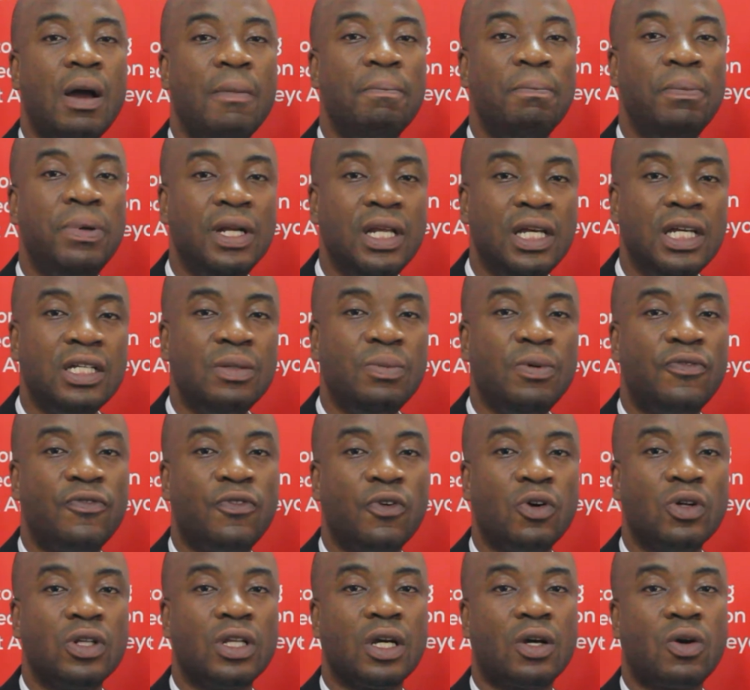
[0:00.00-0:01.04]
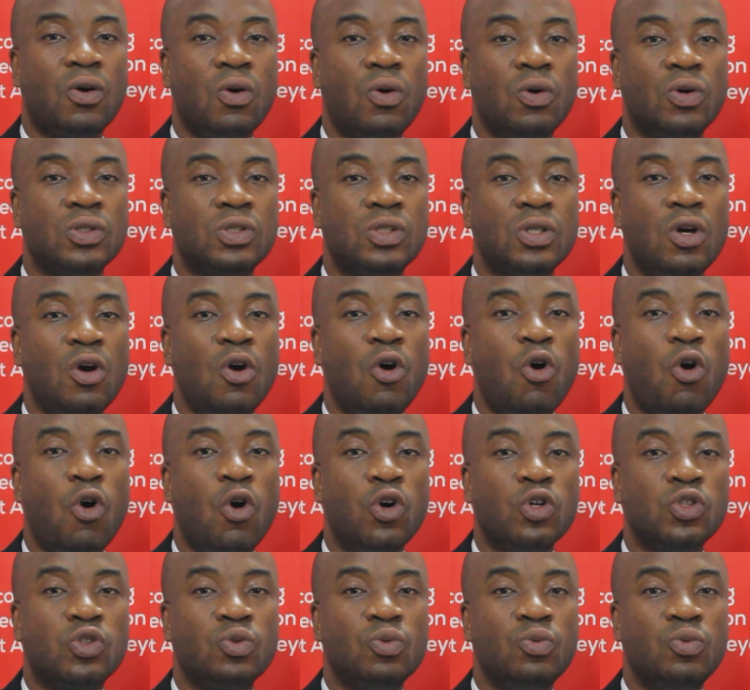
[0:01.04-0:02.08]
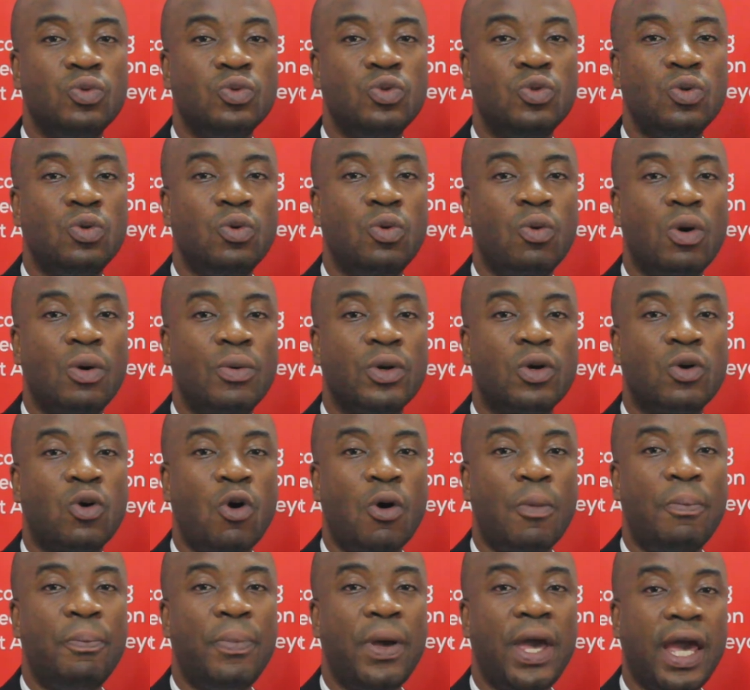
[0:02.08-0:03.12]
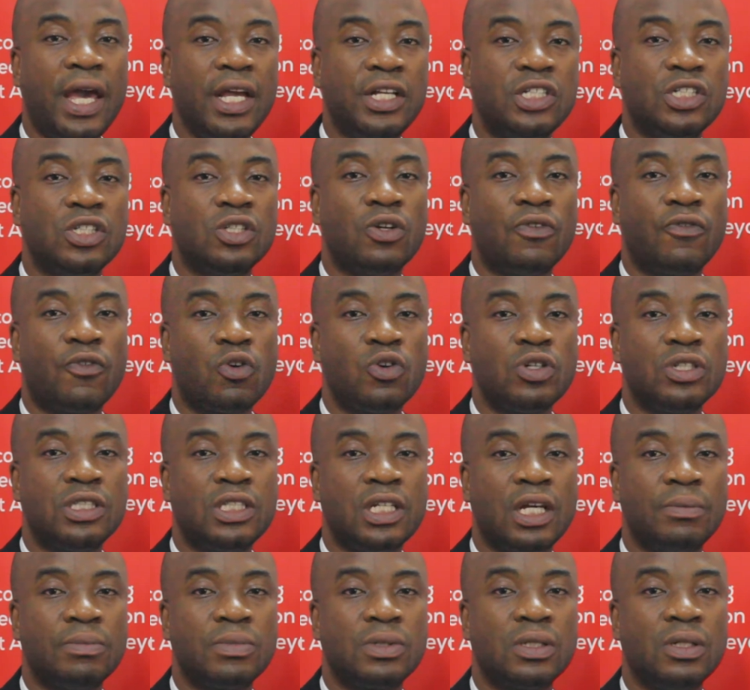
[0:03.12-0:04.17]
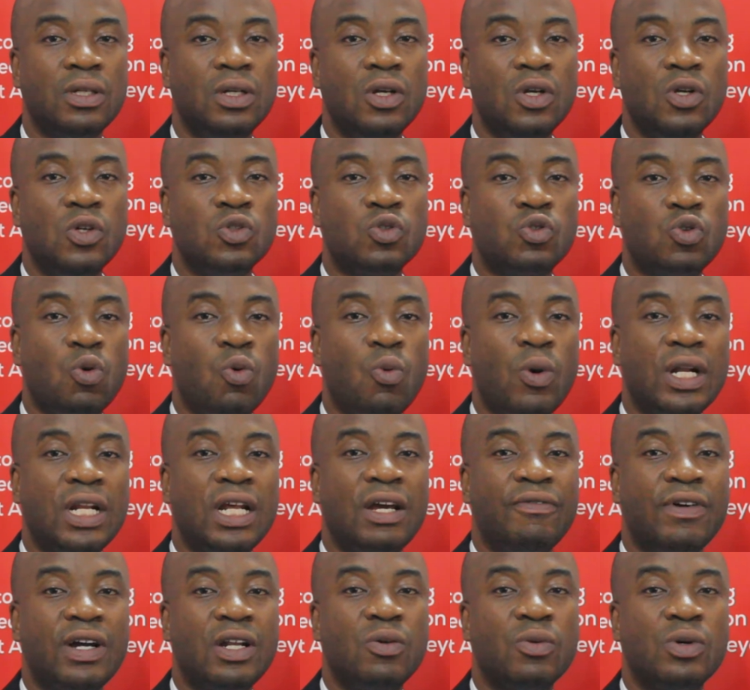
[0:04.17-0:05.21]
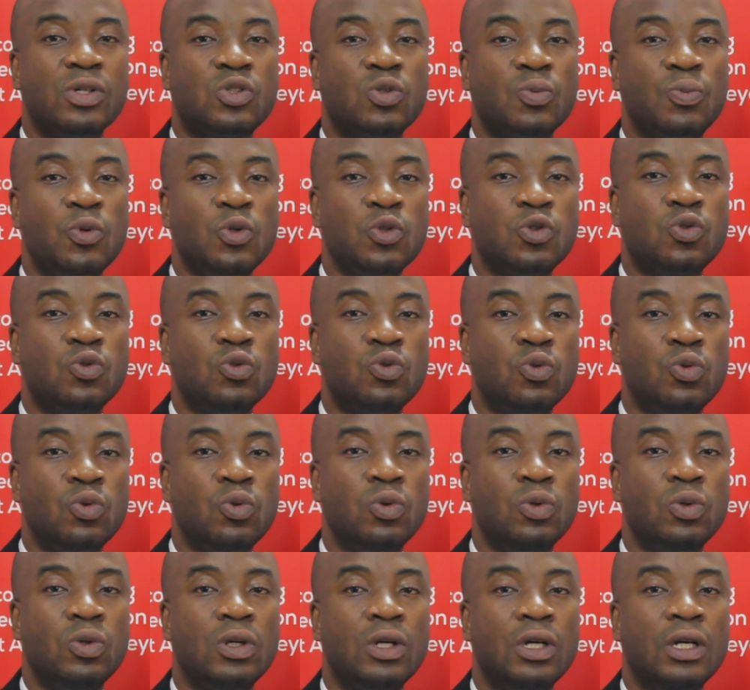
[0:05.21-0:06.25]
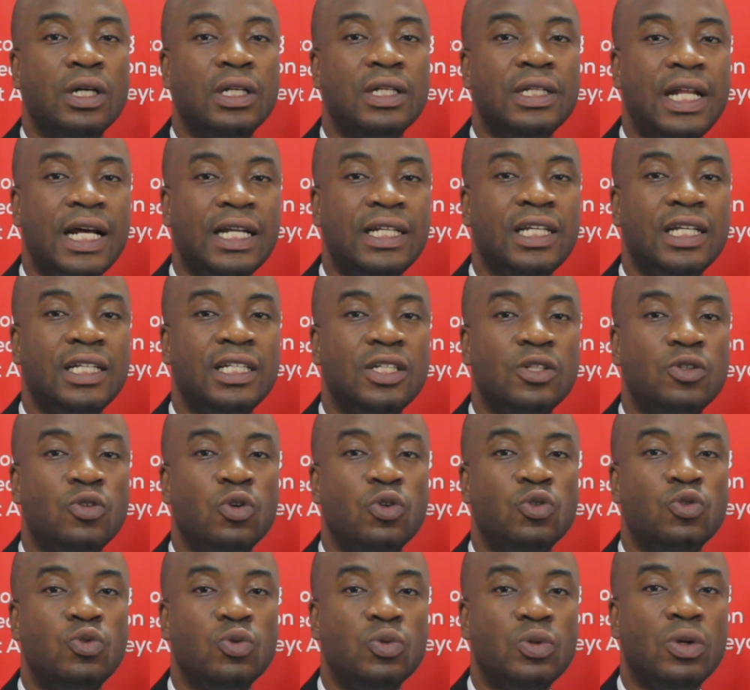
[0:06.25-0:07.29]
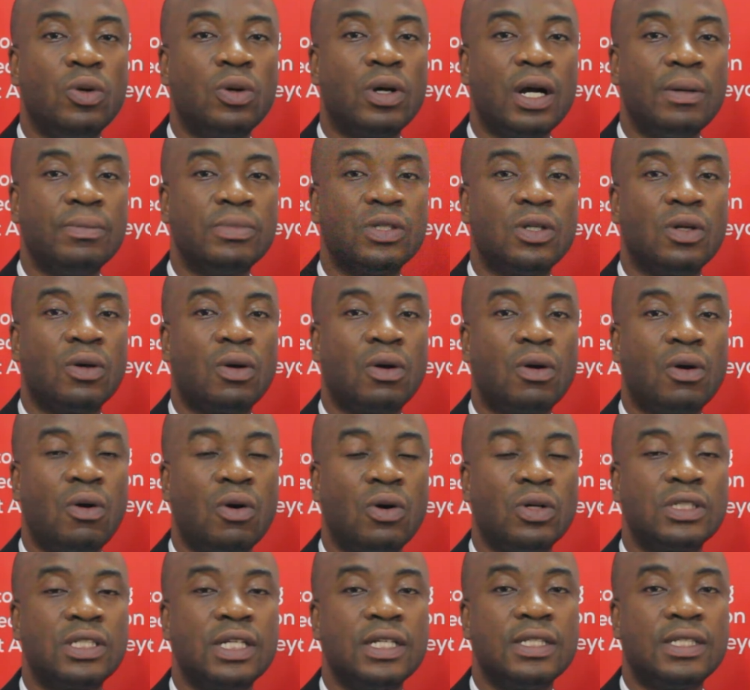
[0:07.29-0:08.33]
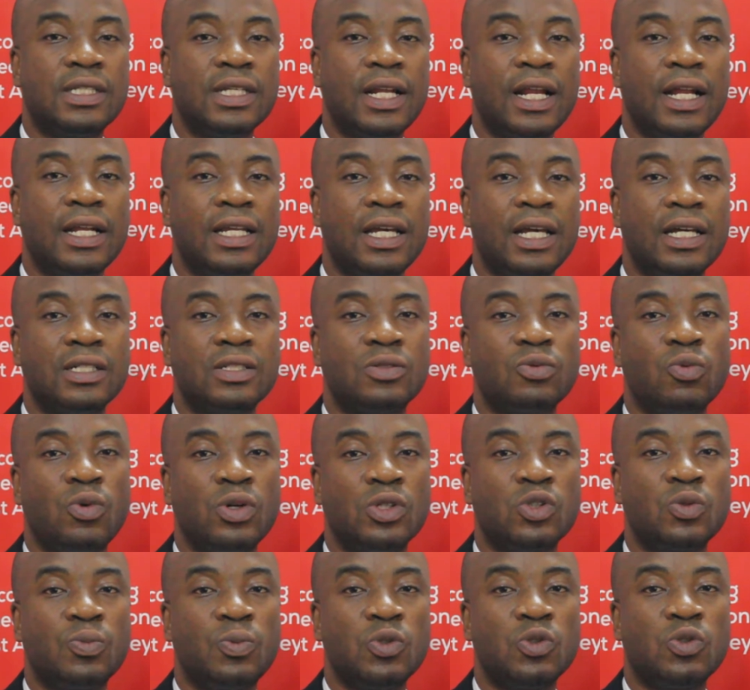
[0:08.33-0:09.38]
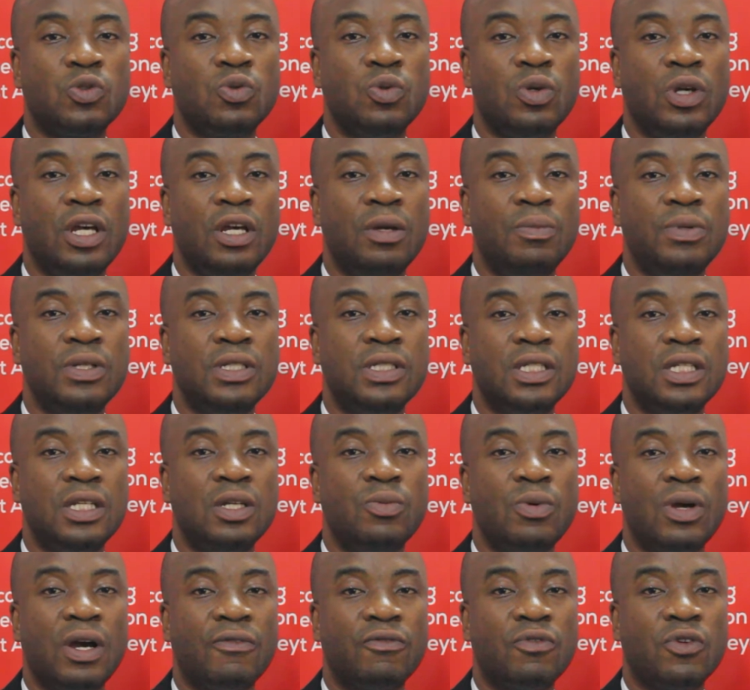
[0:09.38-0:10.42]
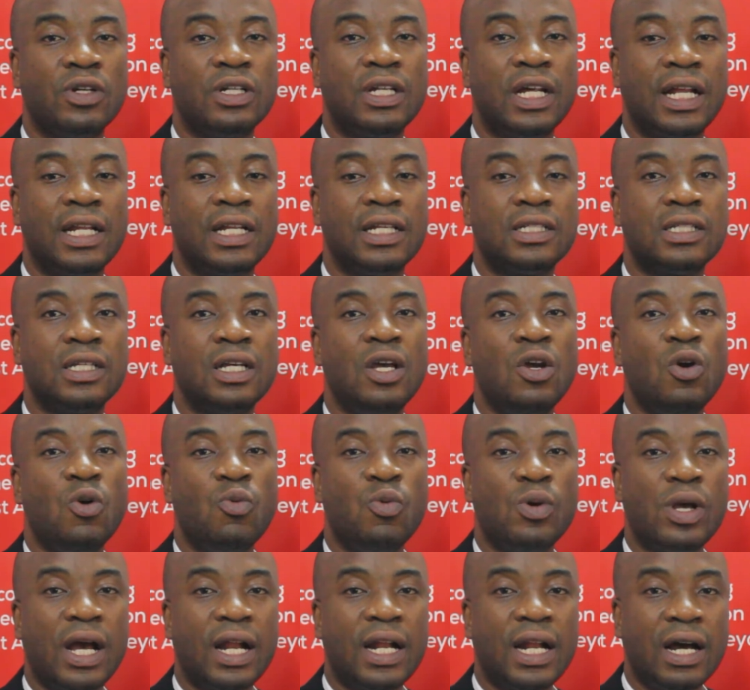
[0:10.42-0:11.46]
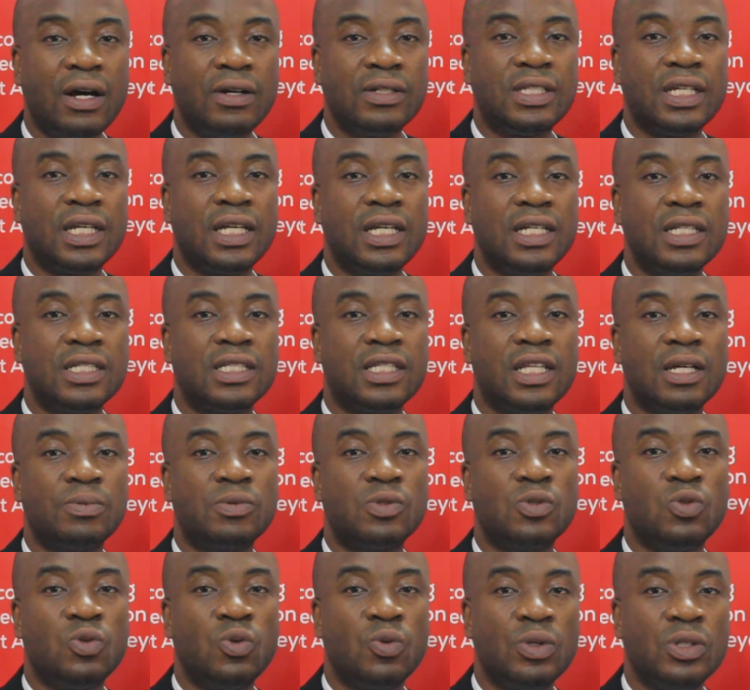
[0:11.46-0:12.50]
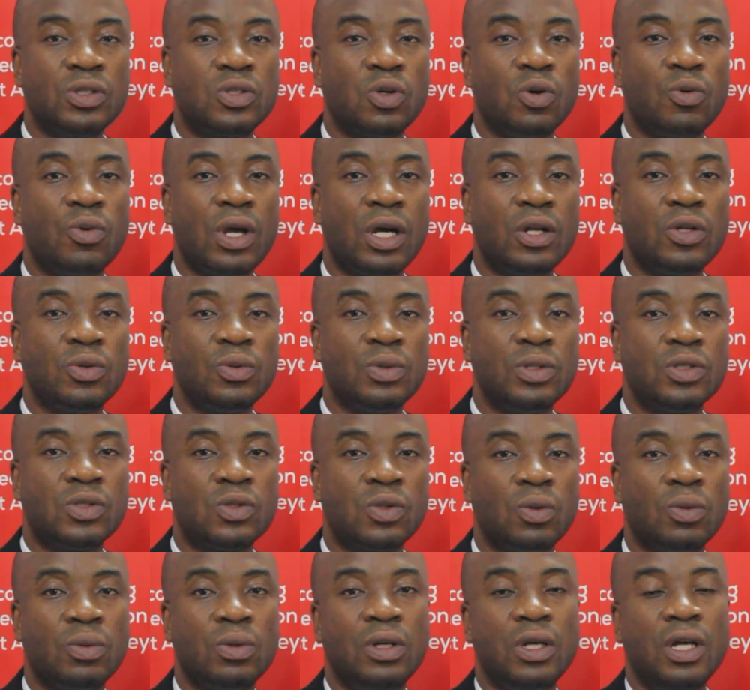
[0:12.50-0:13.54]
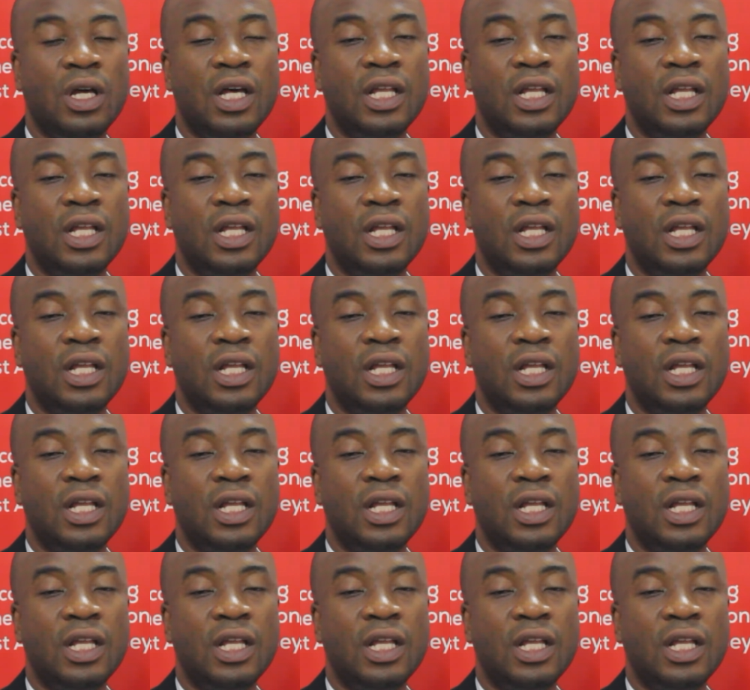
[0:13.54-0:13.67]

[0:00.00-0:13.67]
plead before the court, or to do what we call purging of contempt. So whatever they were supposed to do that they did not do, they'll come to the court and say that yes, we were supposed to do A, B, C, D, we have not done it. We are now taking steps to do it, or we are doing so.